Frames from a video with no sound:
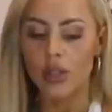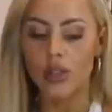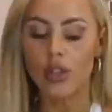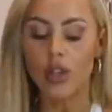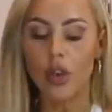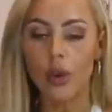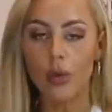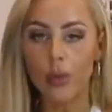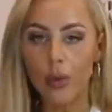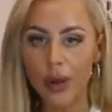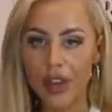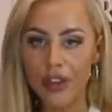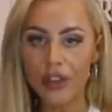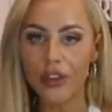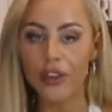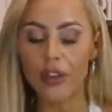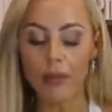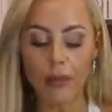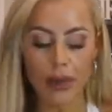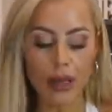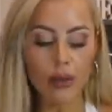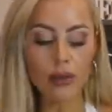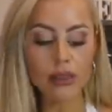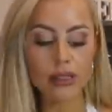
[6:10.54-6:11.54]
So with the
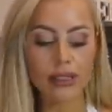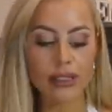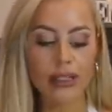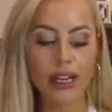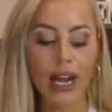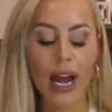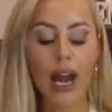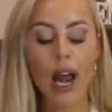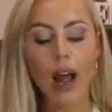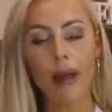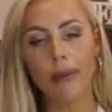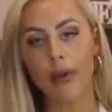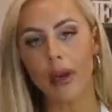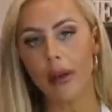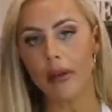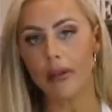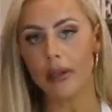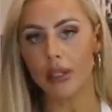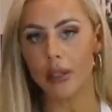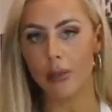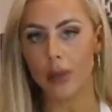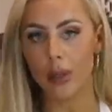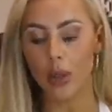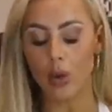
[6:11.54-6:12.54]
meals today, I'm
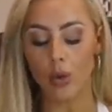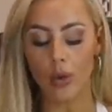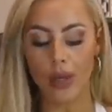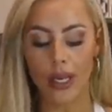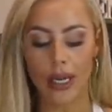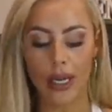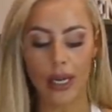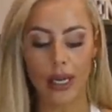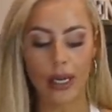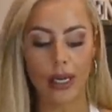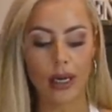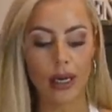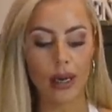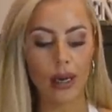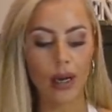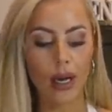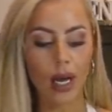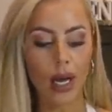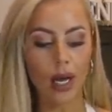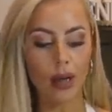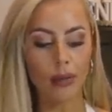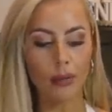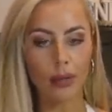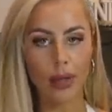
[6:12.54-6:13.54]
going to be cooking
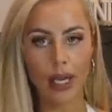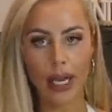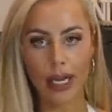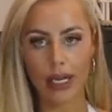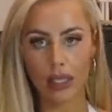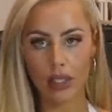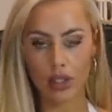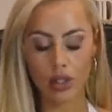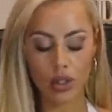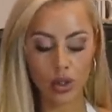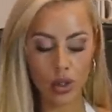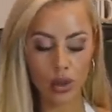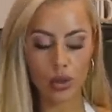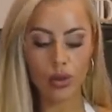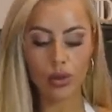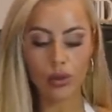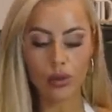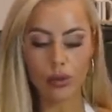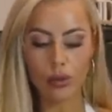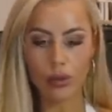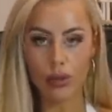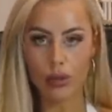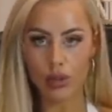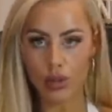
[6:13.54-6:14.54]
like
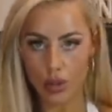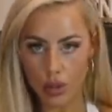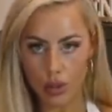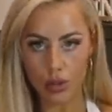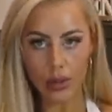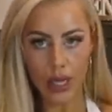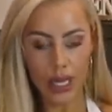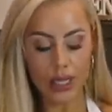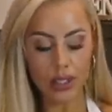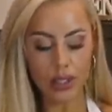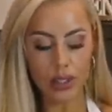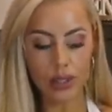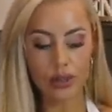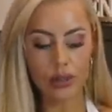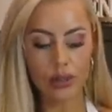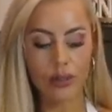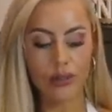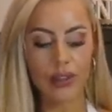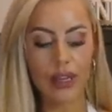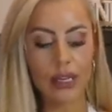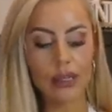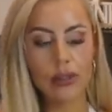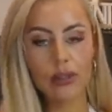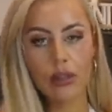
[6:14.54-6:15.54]
two lunches
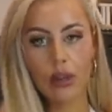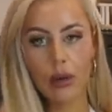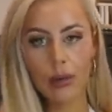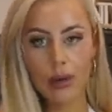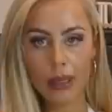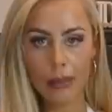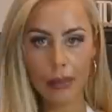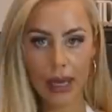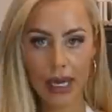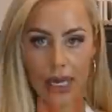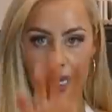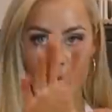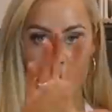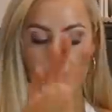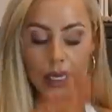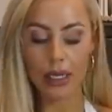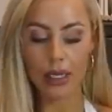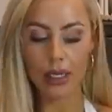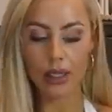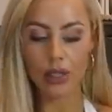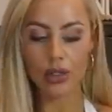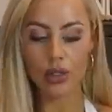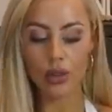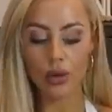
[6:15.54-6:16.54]
of these. So I'll be making
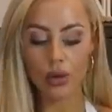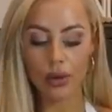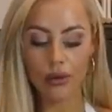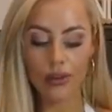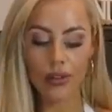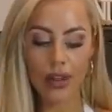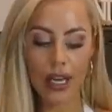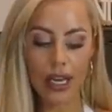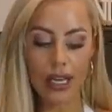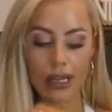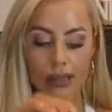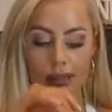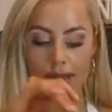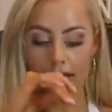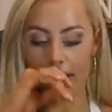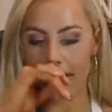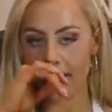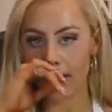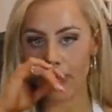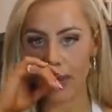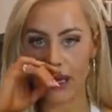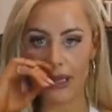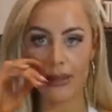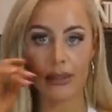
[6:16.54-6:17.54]
two of these.
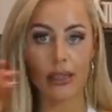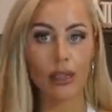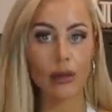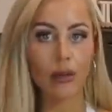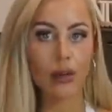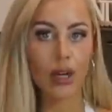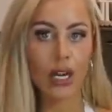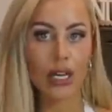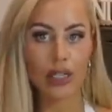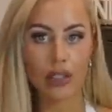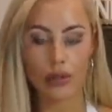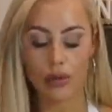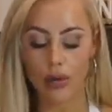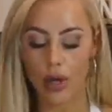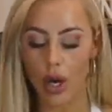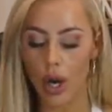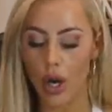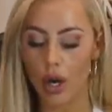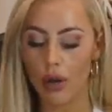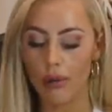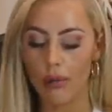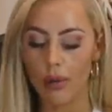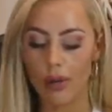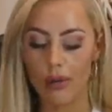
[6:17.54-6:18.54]
That's basically what I do at
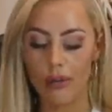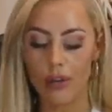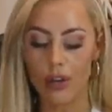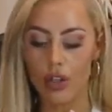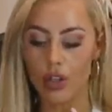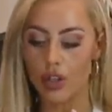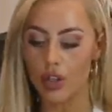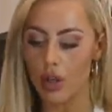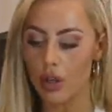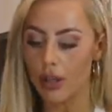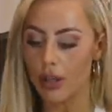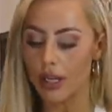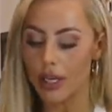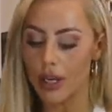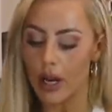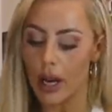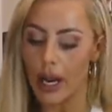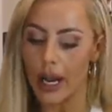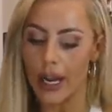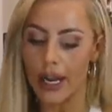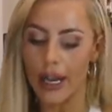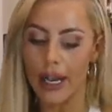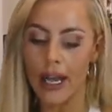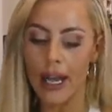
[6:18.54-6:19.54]
home for Joel and
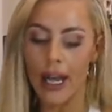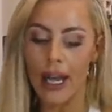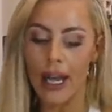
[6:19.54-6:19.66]
I.